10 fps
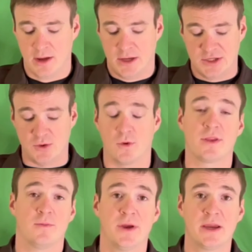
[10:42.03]
So one of
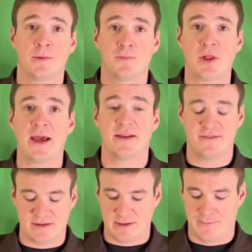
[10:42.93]
the big
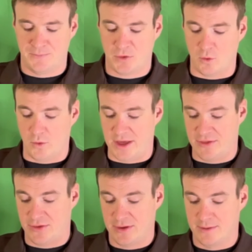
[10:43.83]
complaints
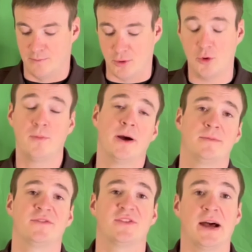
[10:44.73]
with bullpup
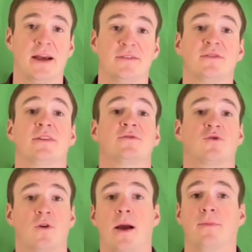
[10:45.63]
designs is
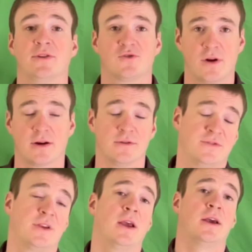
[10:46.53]
crappy
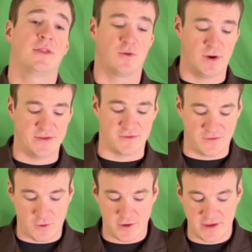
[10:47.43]
triggers. The reason
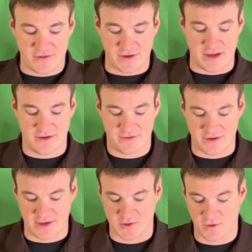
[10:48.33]
for this
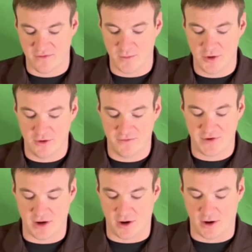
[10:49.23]
is we've moved
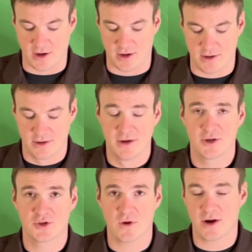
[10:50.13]
our
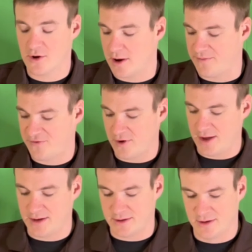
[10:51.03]
trigger up
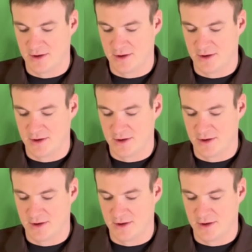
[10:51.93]
front,